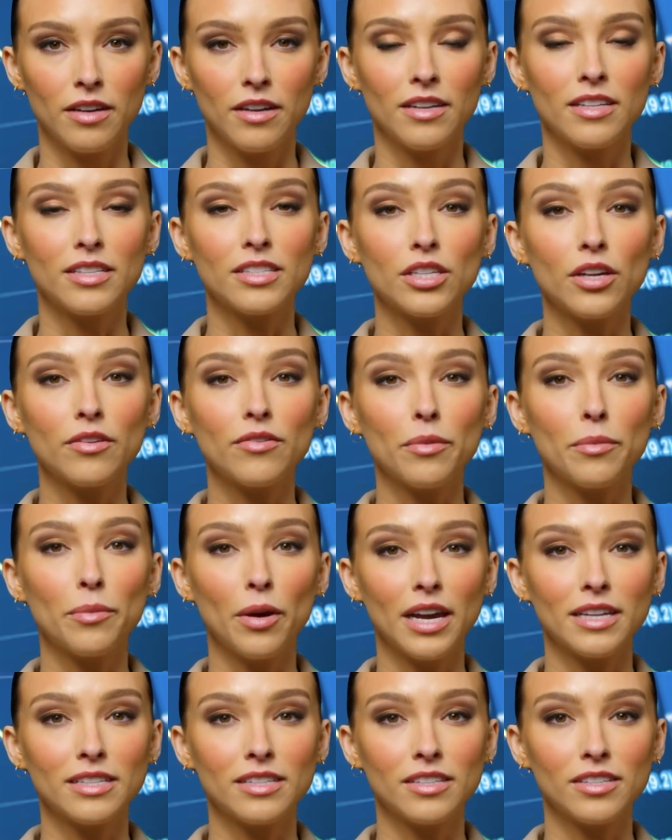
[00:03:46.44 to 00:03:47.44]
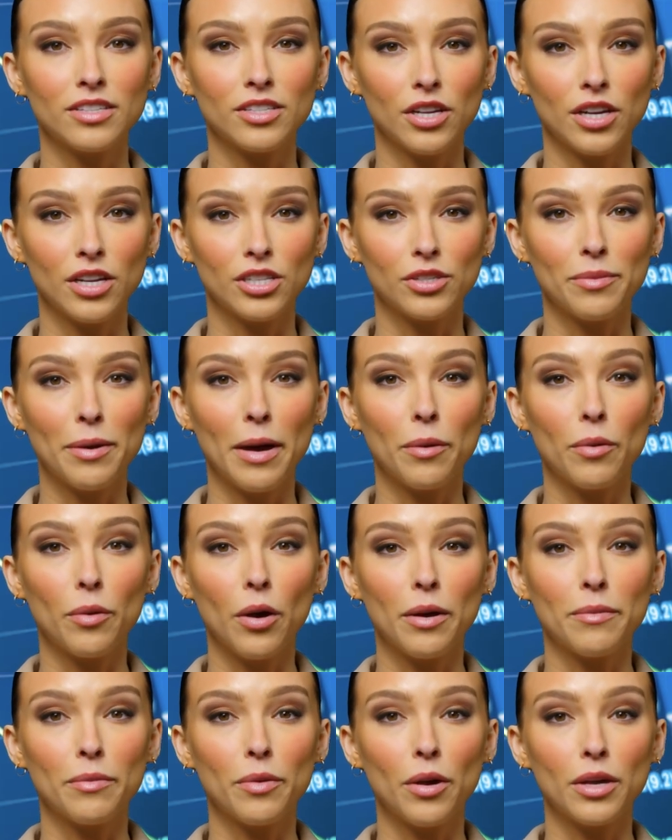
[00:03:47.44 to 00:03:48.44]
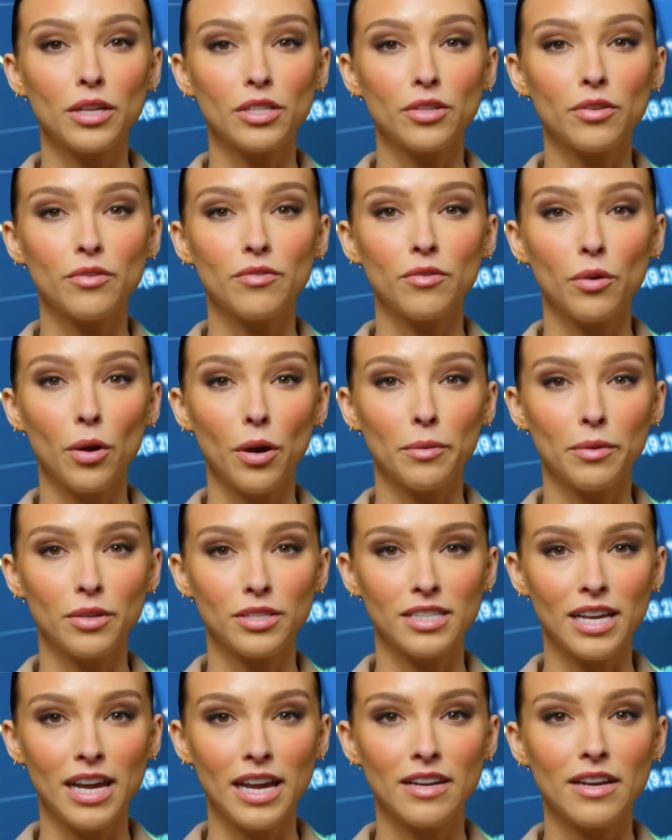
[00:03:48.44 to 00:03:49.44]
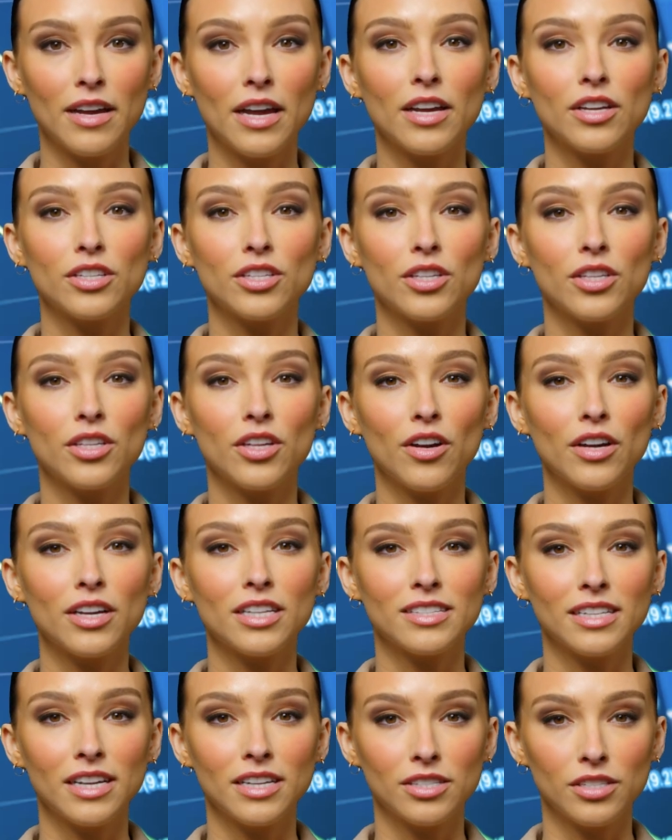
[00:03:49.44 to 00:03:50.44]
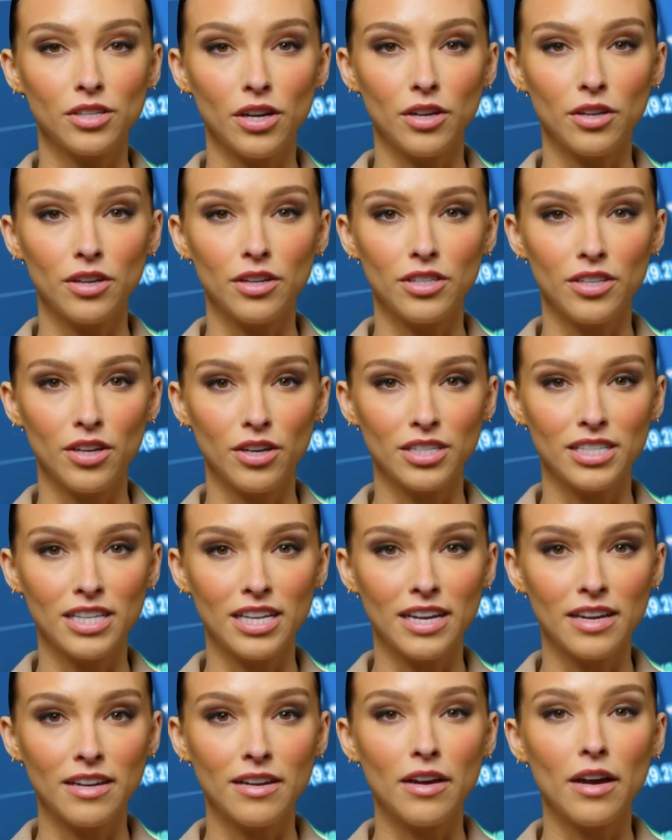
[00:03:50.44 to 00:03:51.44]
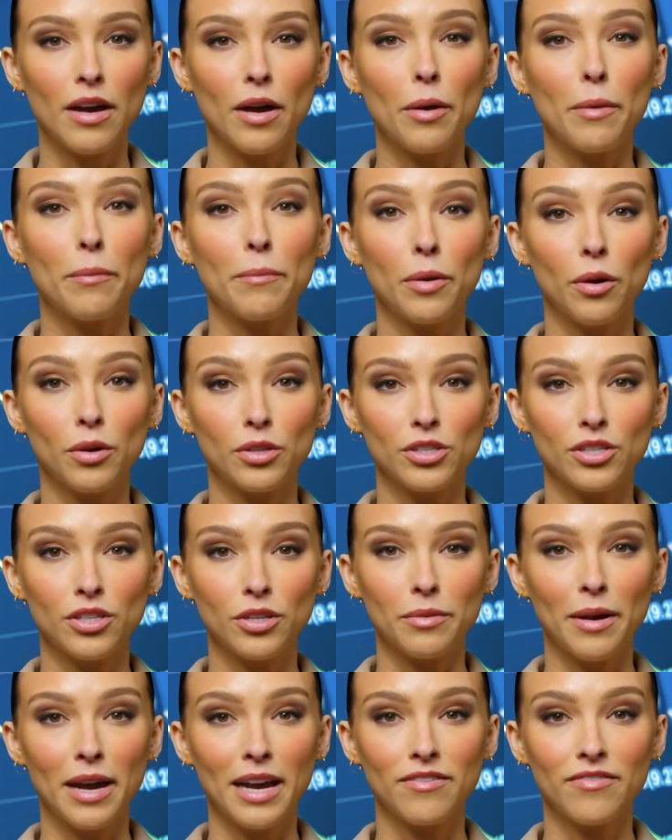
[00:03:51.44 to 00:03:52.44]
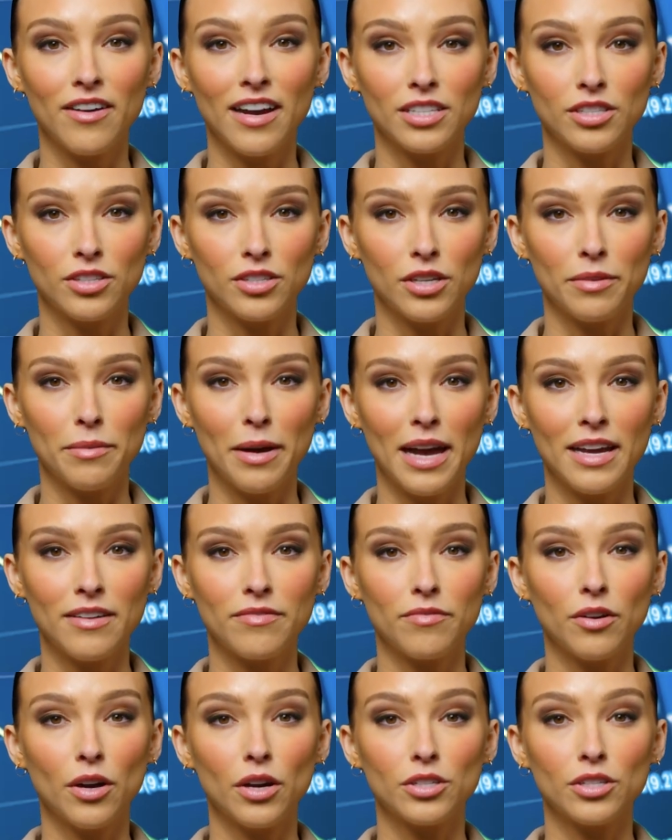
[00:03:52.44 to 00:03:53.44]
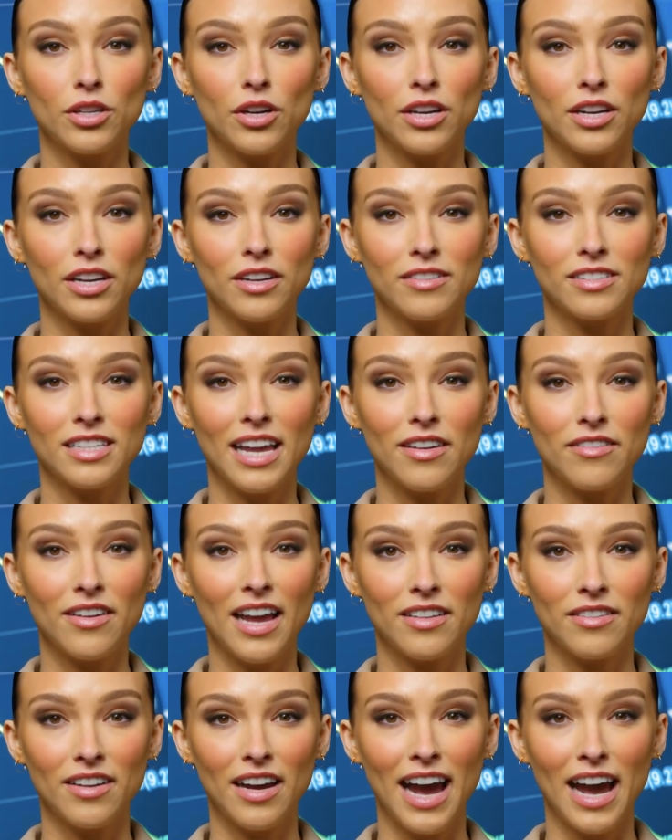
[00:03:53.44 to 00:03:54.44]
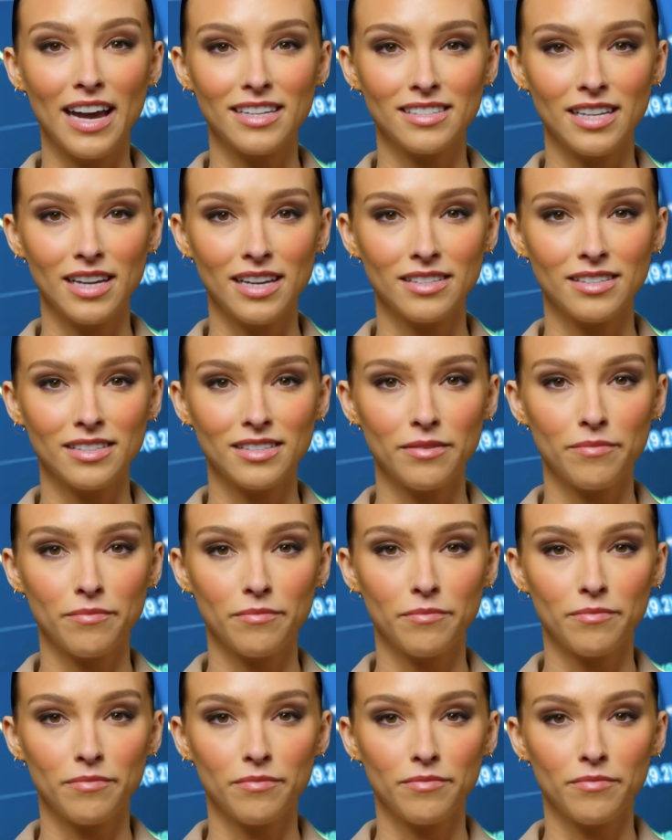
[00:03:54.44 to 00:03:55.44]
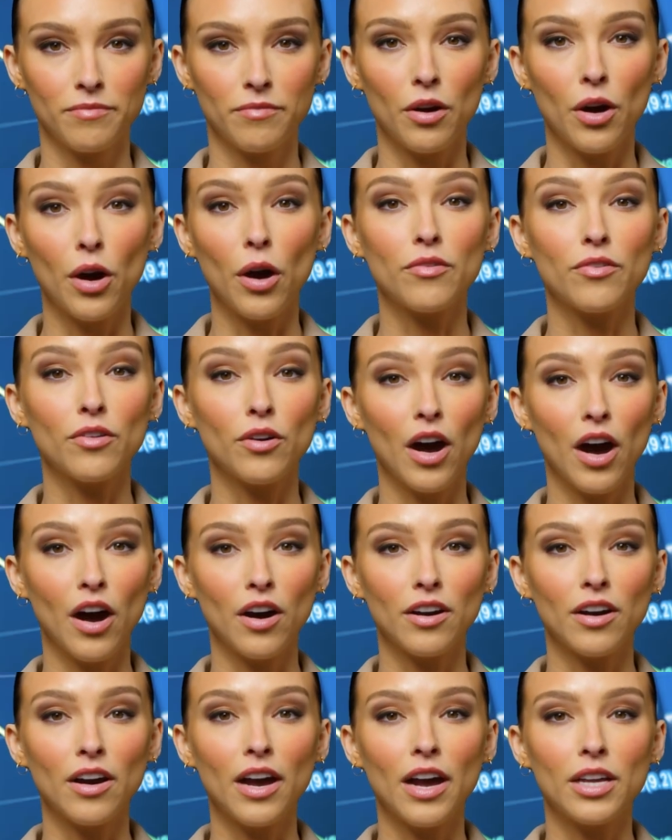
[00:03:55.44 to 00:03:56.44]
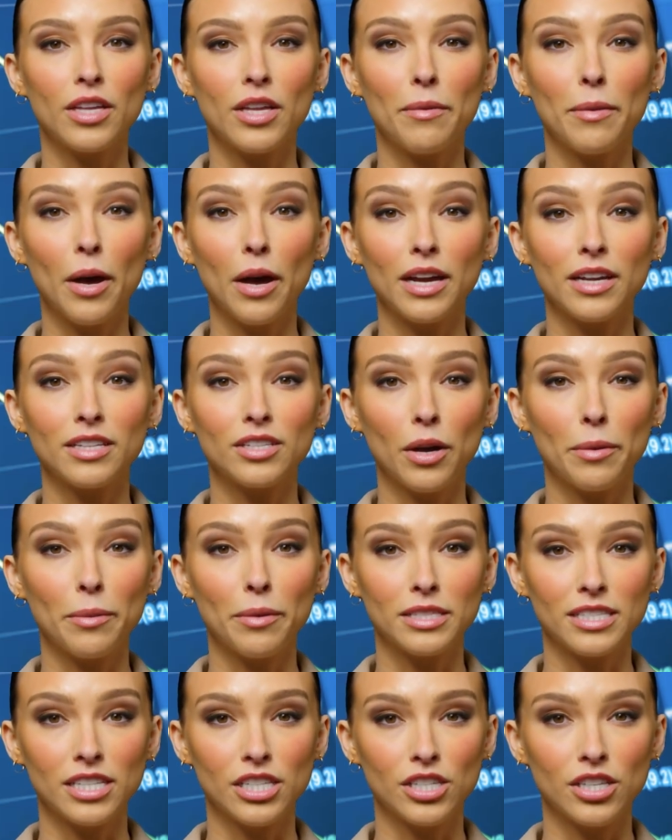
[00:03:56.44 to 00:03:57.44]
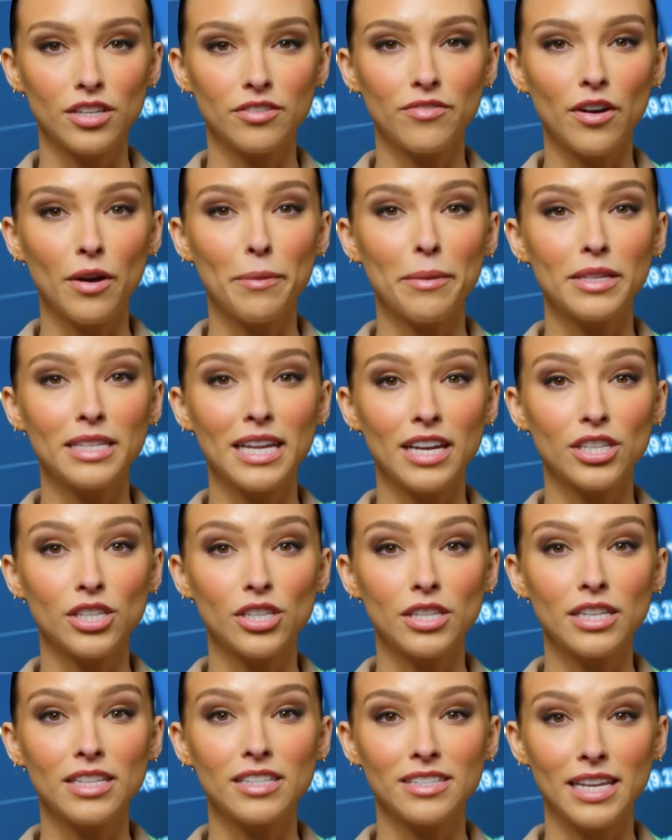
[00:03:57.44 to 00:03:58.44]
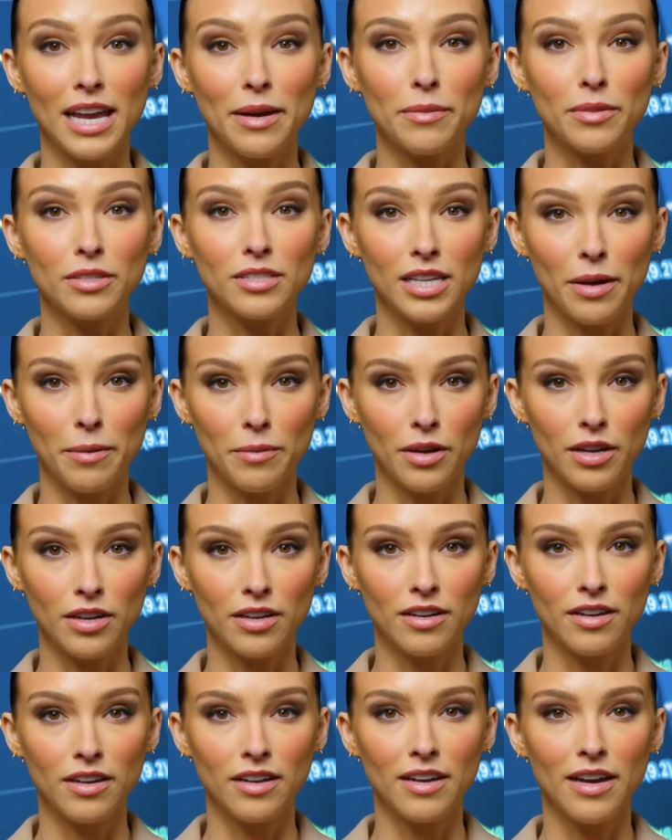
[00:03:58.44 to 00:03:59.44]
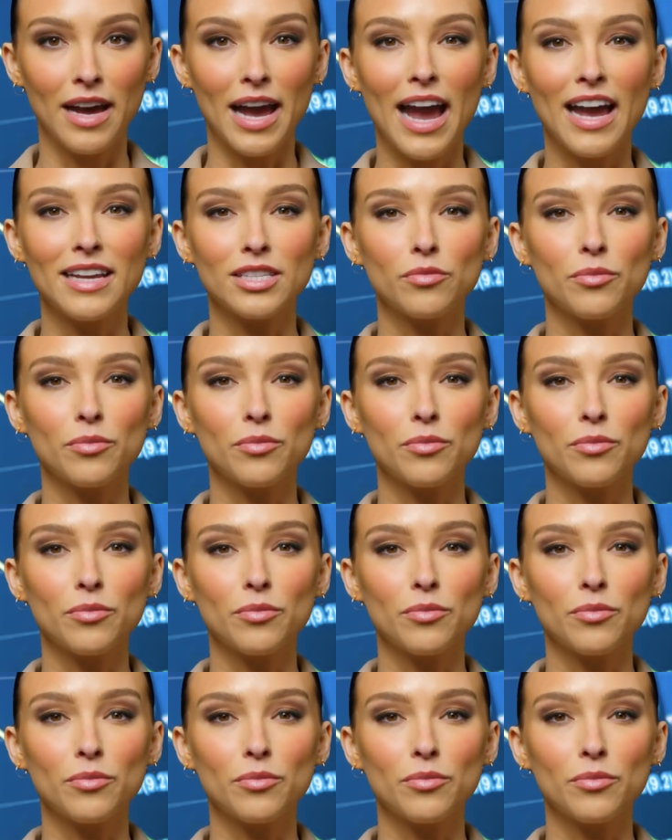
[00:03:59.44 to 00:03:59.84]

Silver prices surged by 1.24% to $36.13, bolstered by investor demand for alternative safe haven assets. Overall, the markets are positioned for a potentially stable summer, as